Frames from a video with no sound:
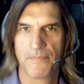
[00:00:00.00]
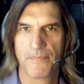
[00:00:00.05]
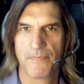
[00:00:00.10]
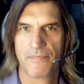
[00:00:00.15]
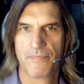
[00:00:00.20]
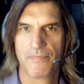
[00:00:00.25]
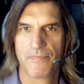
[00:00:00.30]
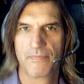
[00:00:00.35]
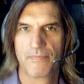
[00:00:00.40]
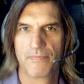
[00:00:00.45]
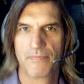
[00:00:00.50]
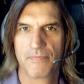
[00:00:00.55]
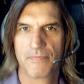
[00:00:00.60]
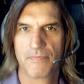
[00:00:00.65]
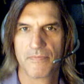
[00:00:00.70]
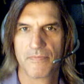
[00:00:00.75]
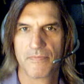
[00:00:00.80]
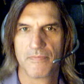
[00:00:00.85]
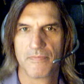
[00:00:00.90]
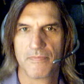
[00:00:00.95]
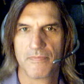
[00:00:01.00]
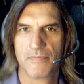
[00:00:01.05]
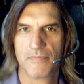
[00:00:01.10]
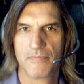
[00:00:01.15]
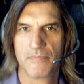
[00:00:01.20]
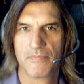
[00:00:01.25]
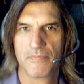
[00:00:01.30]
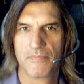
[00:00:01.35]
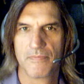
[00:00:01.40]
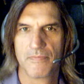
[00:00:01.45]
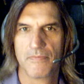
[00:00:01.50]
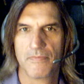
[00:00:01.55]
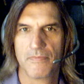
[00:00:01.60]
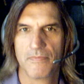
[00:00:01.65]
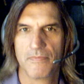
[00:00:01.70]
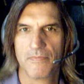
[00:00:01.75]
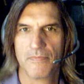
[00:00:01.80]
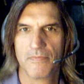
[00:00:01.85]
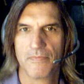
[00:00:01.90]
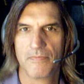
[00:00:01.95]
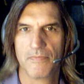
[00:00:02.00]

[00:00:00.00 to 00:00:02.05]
(no one is talking)